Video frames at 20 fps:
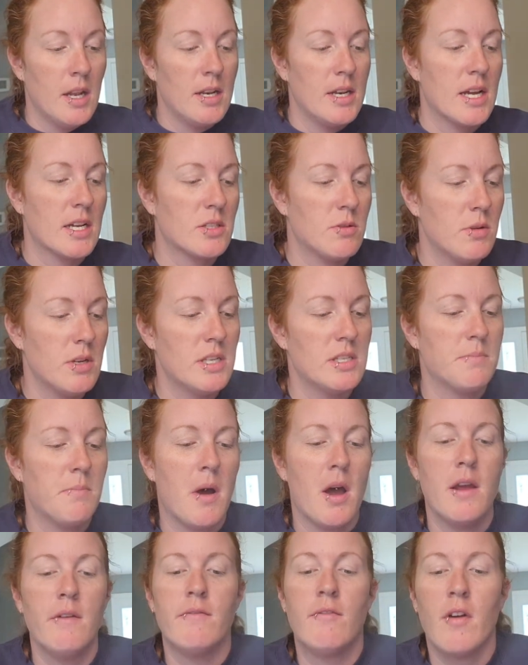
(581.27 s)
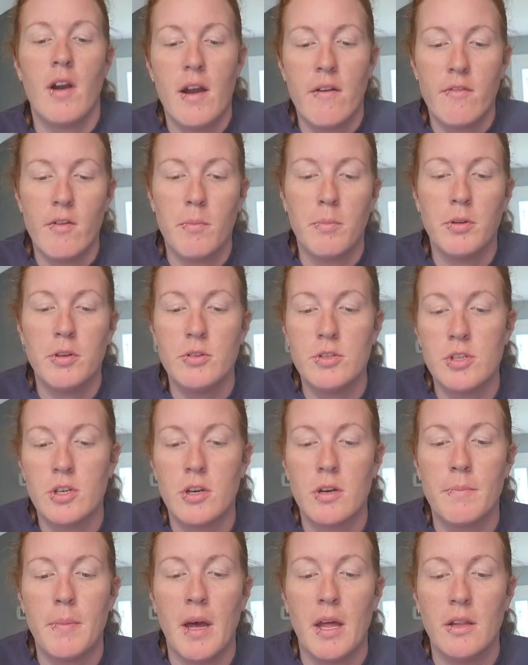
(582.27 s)
Next one is Mine Forever Blue
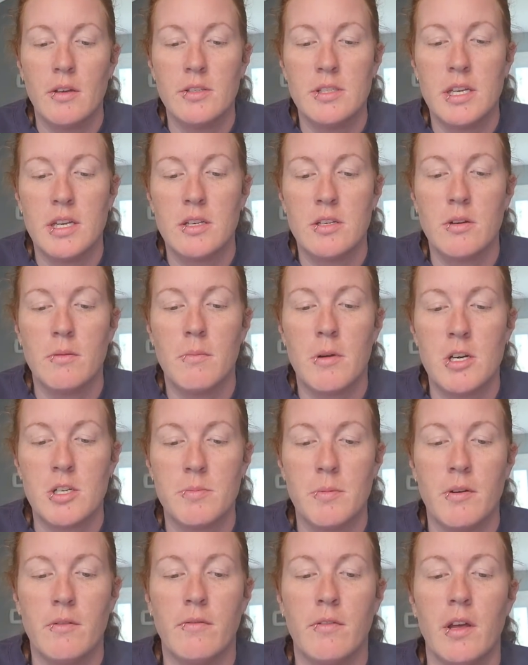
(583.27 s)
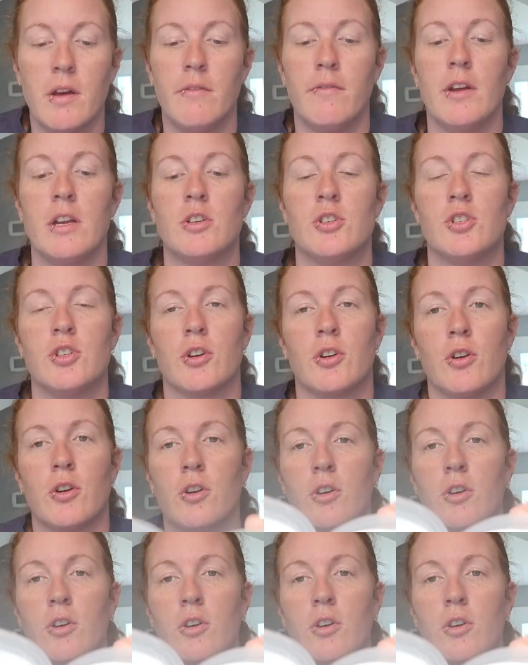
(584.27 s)
Sugar, Palo Santo, Marshmallow Fluff, and Sugar